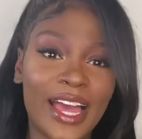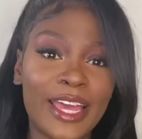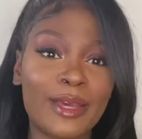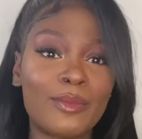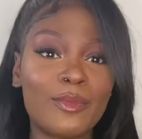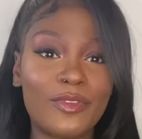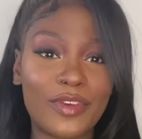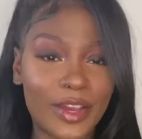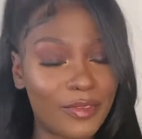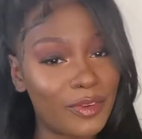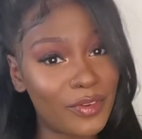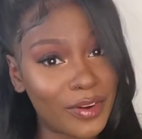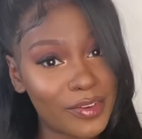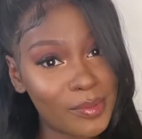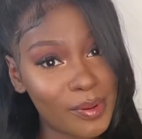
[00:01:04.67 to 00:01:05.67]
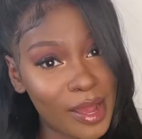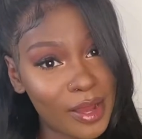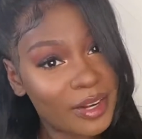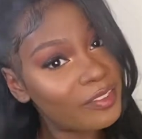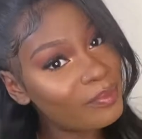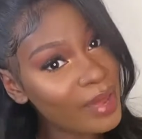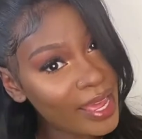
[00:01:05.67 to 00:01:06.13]
am very, very proud
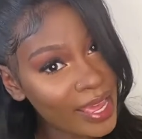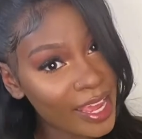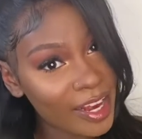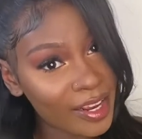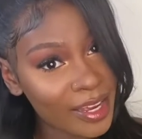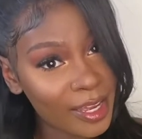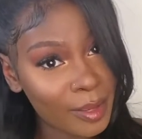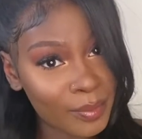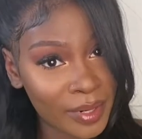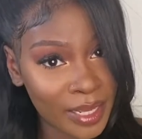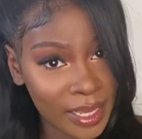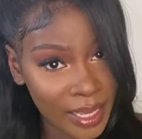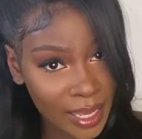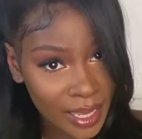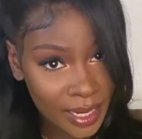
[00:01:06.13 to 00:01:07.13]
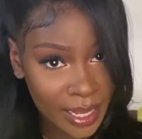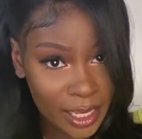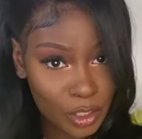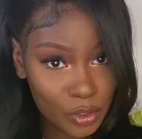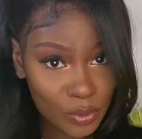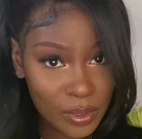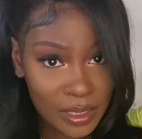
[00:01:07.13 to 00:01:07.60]
of my hair company. And
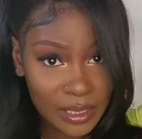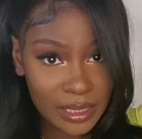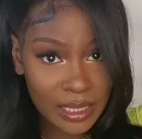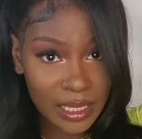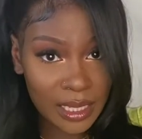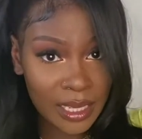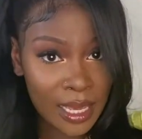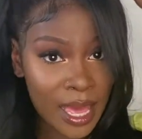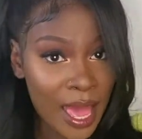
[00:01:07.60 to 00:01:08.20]
as you can see,